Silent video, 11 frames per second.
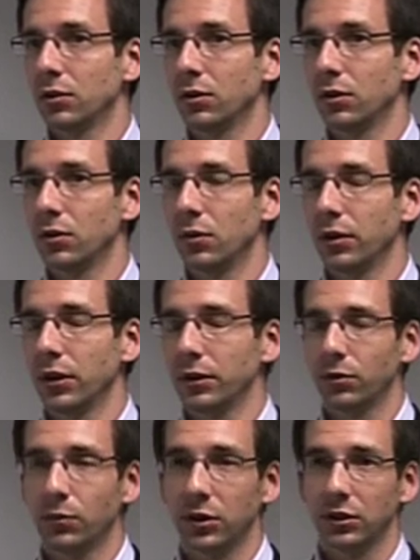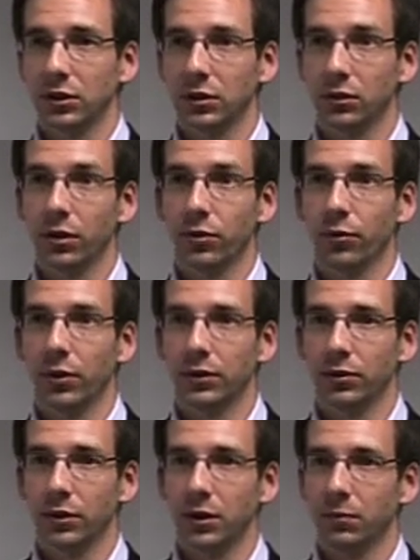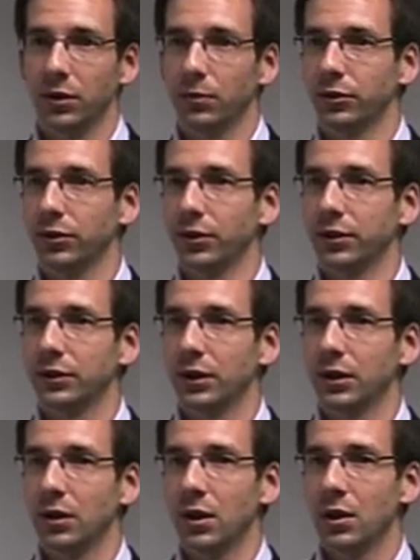So not so much as click-through rates or getting people to the site,